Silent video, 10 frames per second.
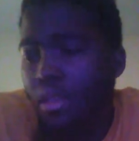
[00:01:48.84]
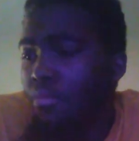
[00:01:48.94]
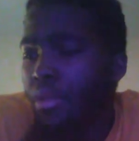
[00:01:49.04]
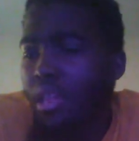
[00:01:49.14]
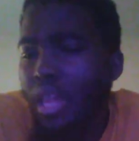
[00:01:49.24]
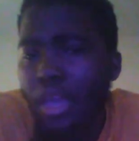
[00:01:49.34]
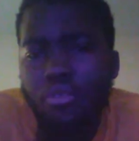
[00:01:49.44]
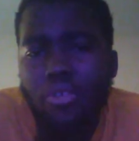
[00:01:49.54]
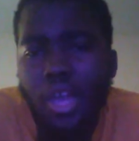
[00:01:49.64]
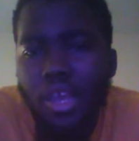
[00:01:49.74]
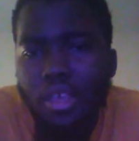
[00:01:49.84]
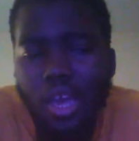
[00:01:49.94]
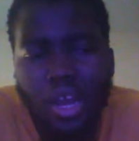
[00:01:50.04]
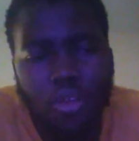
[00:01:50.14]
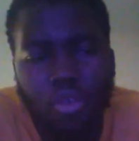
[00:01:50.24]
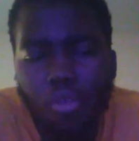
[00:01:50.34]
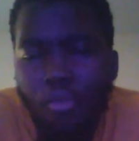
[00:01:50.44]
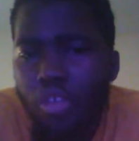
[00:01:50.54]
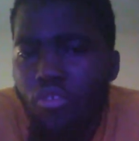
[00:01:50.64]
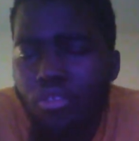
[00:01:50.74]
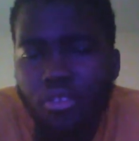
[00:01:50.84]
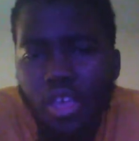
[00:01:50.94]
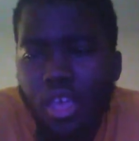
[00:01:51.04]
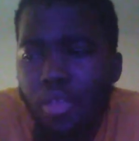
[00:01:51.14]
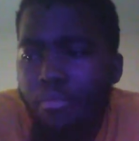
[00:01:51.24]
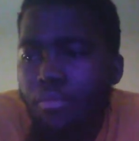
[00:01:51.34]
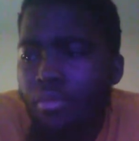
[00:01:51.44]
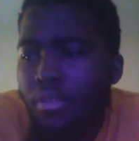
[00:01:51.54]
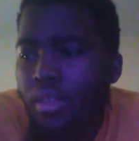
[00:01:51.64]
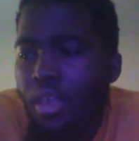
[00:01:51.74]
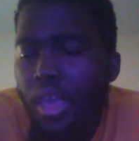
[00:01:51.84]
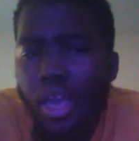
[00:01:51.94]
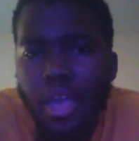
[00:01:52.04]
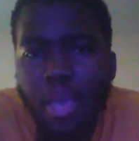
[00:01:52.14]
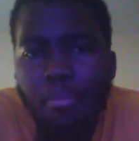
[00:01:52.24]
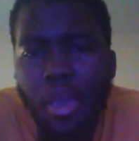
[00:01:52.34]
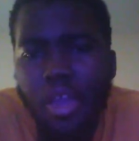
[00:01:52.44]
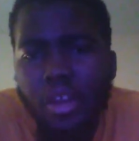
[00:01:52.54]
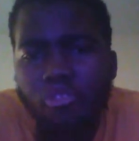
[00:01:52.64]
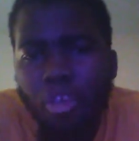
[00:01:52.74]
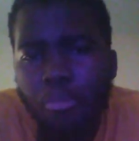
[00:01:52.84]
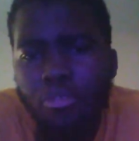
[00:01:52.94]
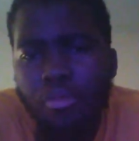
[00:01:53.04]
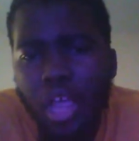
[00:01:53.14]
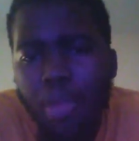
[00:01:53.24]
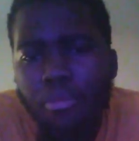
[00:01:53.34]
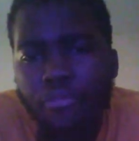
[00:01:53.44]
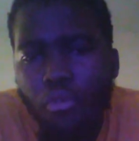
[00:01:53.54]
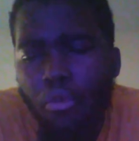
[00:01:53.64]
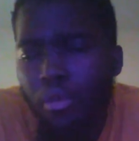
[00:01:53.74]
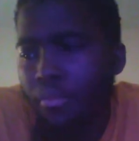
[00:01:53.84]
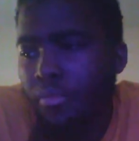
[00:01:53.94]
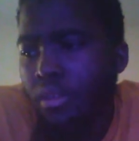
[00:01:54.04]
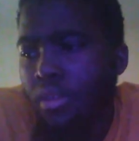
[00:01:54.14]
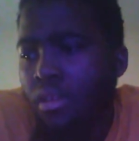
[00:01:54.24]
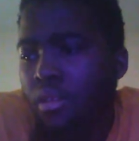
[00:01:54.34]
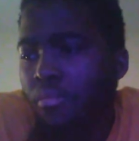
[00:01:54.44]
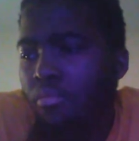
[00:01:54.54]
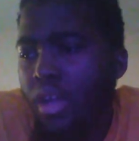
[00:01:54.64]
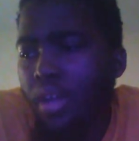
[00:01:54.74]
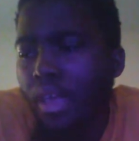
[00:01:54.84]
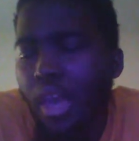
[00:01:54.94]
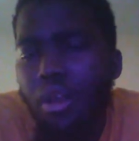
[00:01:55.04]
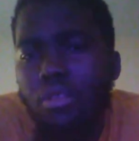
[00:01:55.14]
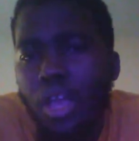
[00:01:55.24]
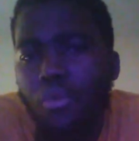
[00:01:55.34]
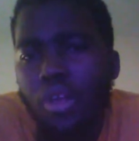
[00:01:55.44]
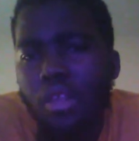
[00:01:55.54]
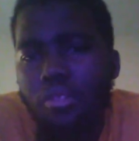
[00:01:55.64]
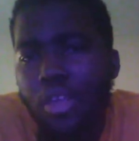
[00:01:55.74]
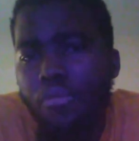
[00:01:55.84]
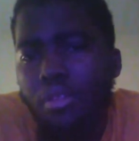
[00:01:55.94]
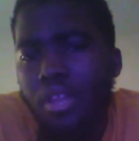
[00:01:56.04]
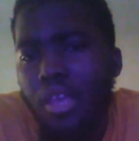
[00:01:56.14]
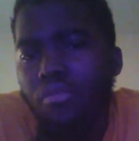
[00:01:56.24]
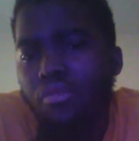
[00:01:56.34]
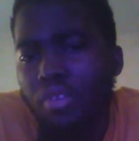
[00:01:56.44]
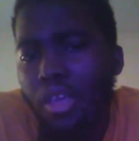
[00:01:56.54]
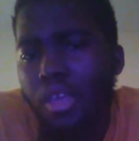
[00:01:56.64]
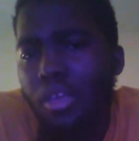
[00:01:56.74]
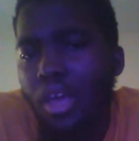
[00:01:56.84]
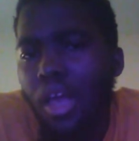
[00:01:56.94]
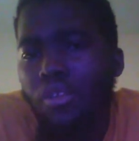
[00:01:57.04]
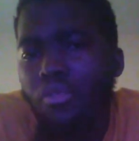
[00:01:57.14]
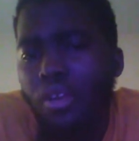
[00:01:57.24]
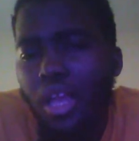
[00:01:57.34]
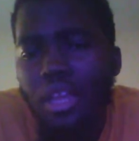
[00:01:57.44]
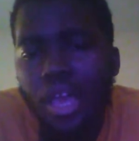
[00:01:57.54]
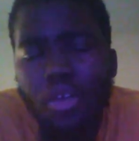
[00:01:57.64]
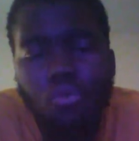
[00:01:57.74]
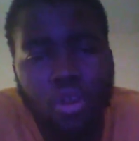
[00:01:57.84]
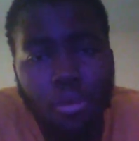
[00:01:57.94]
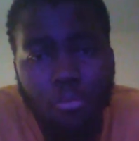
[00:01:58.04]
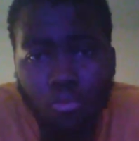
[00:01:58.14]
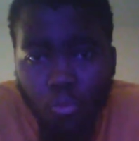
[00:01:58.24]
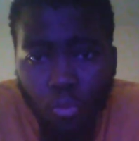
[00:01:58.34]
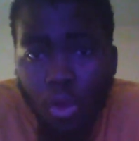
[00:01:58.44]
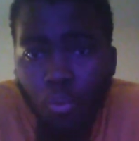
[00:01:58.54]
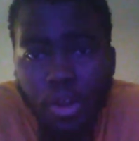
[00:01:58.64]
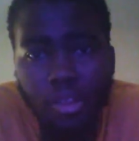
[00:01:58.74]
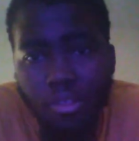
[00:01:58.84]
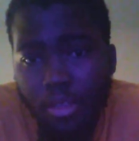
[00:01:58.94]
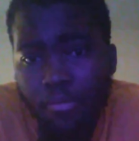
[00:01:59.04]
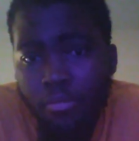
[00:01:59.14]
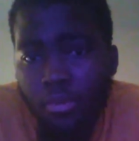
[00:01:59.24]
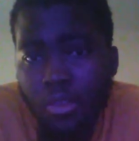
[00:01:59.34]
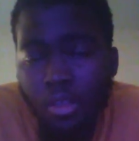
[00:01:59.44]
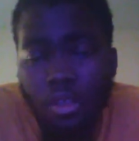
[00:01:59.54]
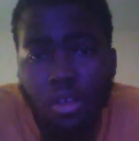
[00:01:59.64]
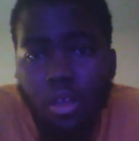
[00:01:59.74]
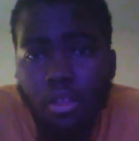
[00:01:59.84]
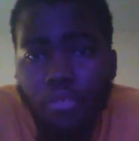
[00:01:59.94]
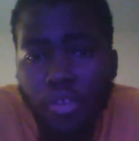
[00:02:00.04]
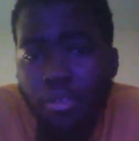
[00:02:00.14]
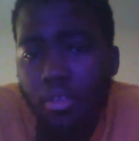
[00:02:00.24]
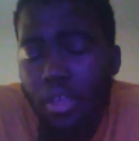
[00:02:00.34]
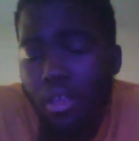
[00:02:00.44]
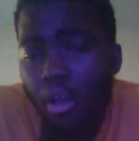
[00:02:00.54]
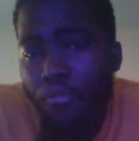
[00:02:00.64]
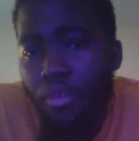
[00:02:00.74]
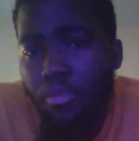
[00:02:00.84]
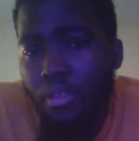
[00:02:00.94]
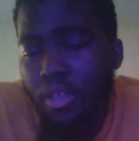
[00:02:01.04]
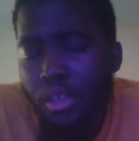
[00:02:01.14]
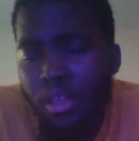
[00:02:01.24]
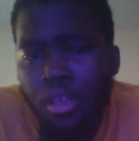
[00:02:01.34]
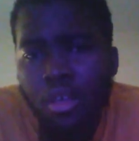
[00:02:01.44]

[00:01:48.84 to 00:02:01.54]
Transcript: But Lakers gotta rearrange this team and get back into championship caliber form. Because I don't like what I see from this Lakers team. I do not like what I'm witnessing. Defensively, offensively.